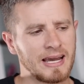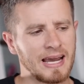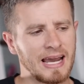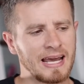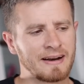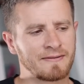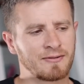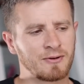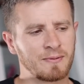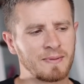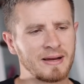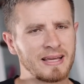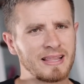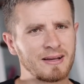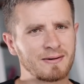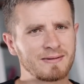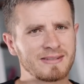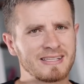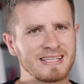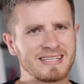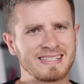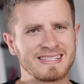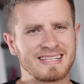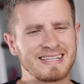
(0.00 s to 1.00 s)
And for me, there
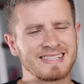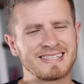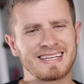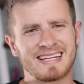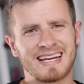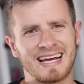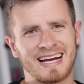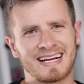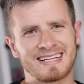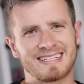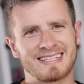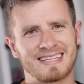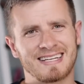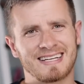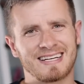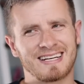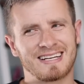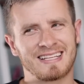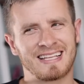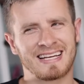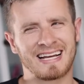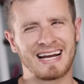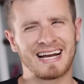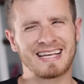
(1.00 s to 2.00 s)
was this disconnect.
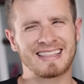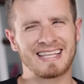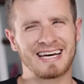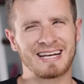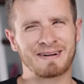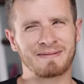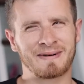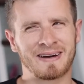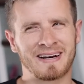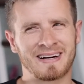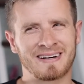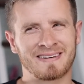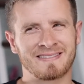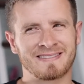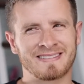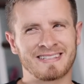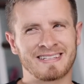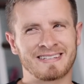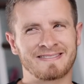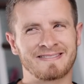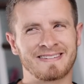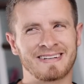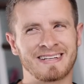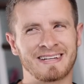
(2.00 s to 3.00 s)
Like, I thought about it and I was
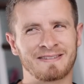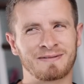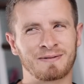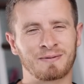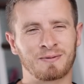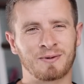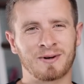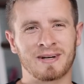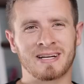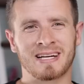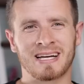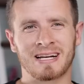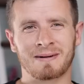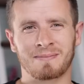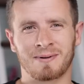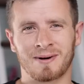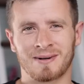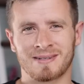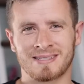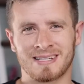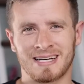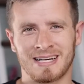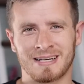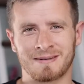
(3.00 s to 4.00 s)
like, well, I've been working on it
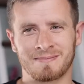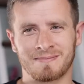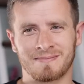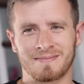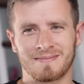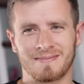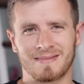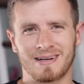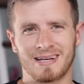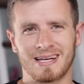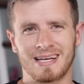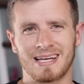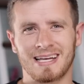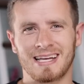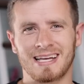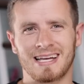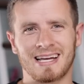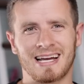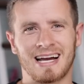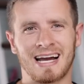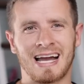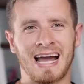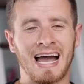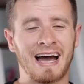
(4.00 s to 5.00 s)
part-time.
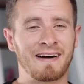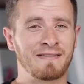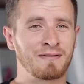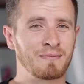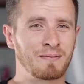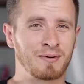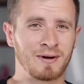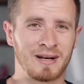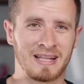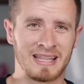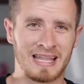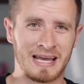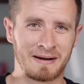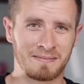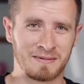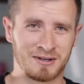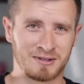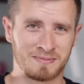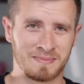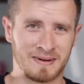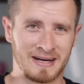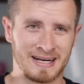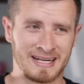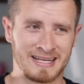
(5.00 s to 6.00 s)
I haven't put in that
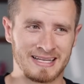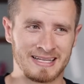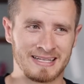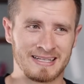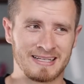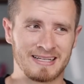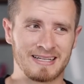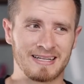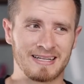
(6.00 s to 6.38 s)
much money.